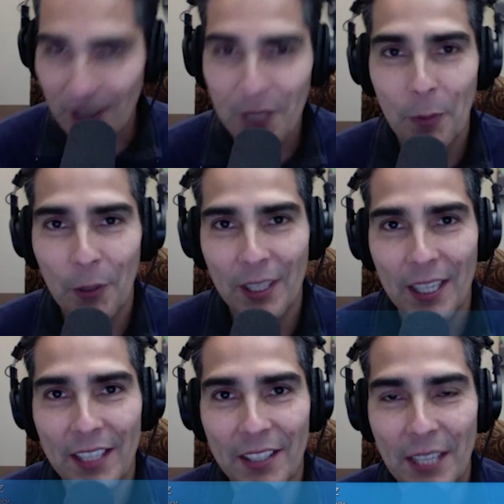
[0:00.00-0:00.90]
book
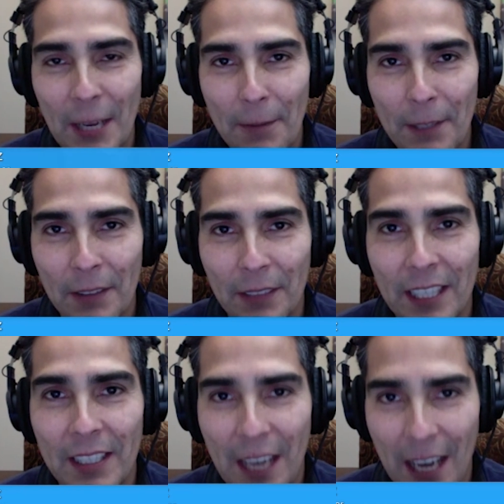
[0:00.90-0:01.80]
is definitely
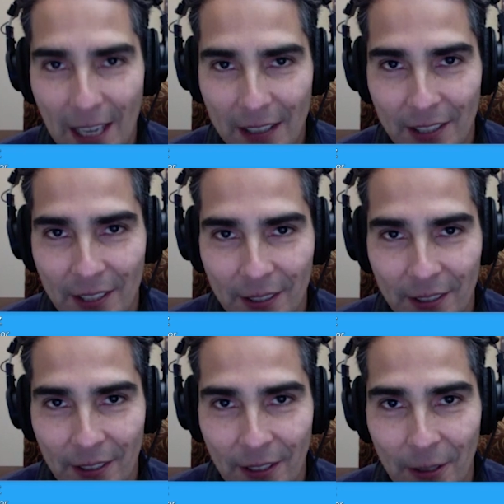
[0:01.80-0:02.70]
not
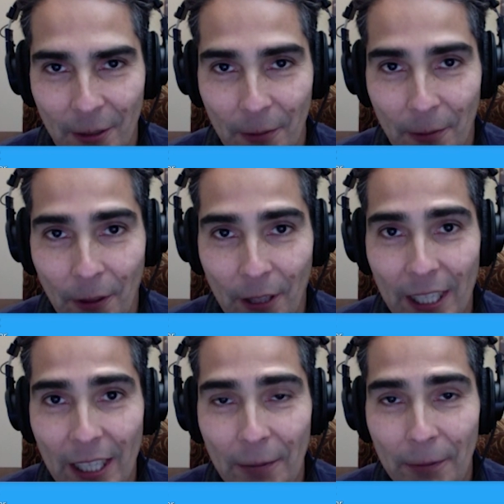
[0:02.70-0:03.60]
for
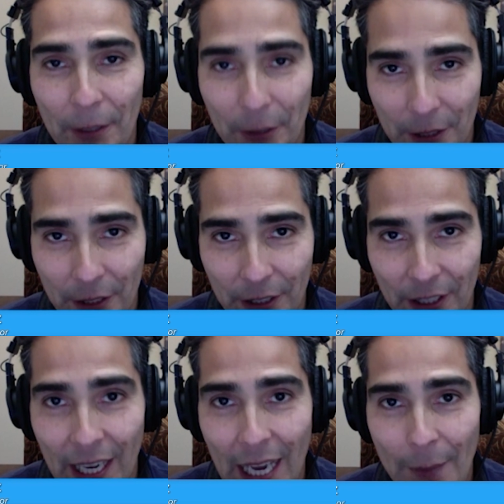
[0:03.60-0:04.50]
the feel good,
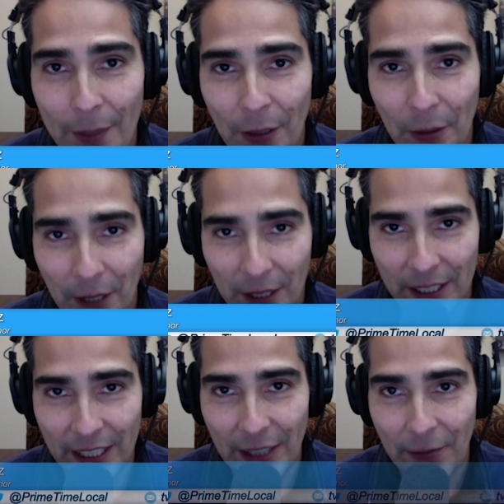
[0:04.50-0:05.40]
happy go
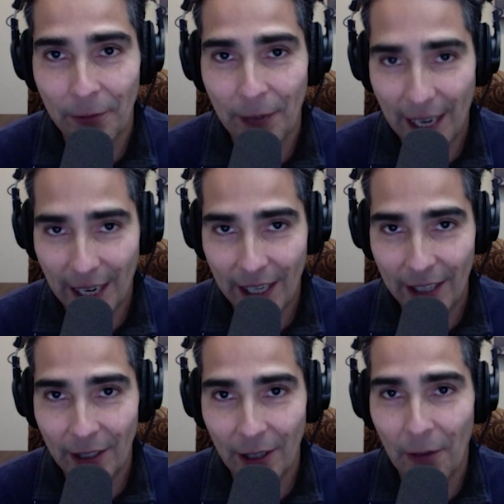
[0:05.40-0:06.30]
lucky
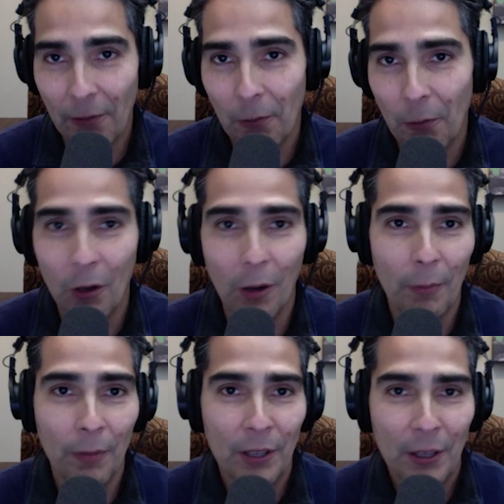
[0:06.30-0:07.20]
fan of
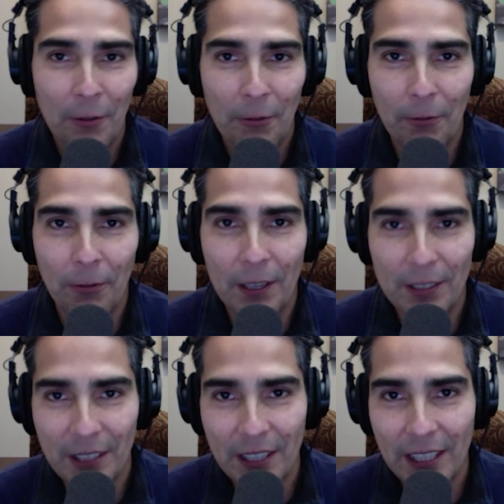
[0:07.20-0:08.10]
warm,
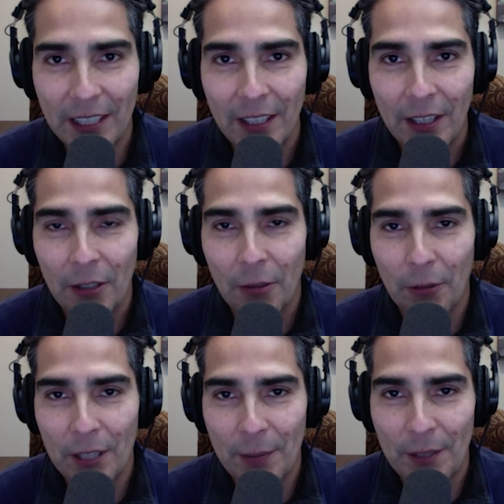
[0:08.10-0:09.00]
fuzzy
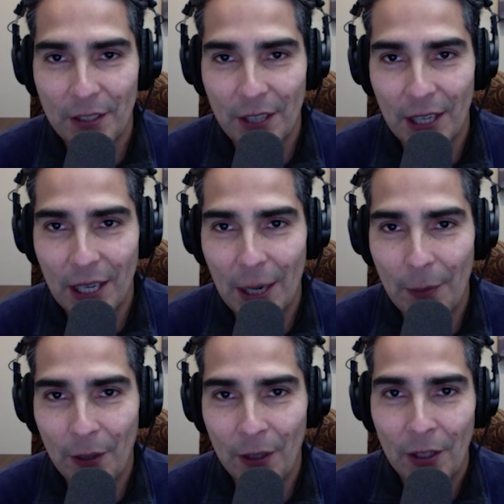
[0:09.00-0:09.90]
Christmas
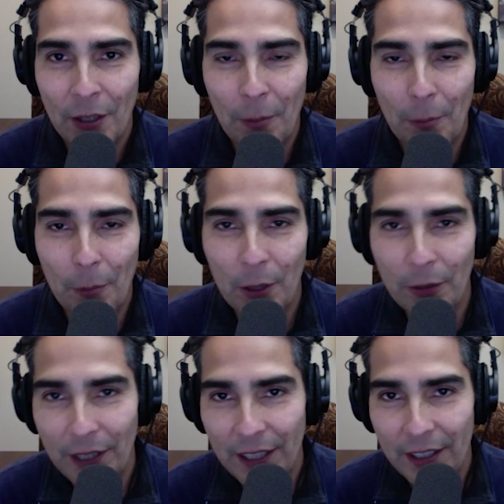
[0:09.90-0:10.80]
time
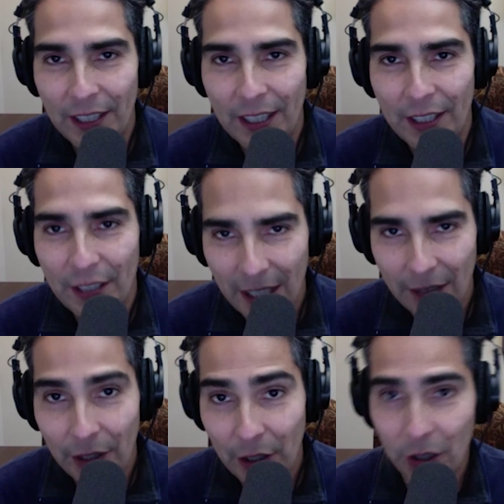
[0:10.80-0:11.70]
movies and
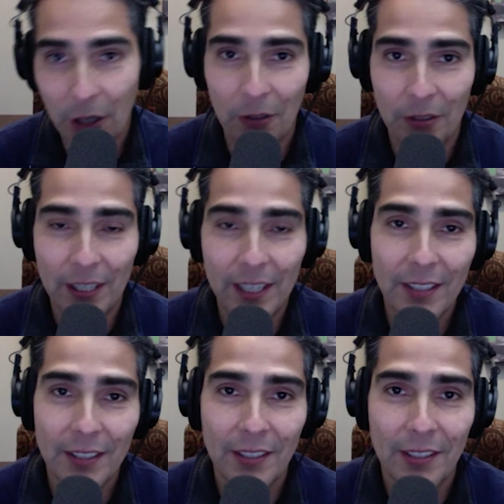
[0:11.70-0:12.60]
TV shows.
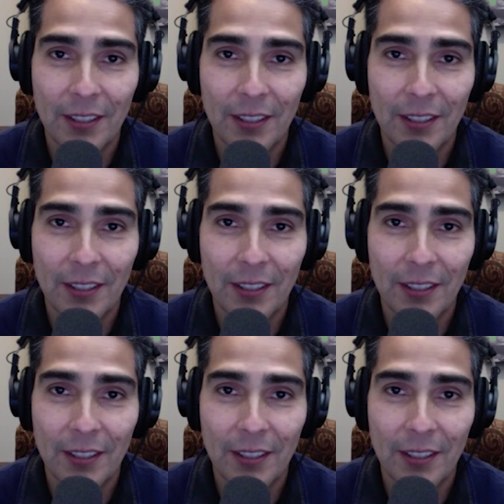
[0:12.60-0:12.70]
This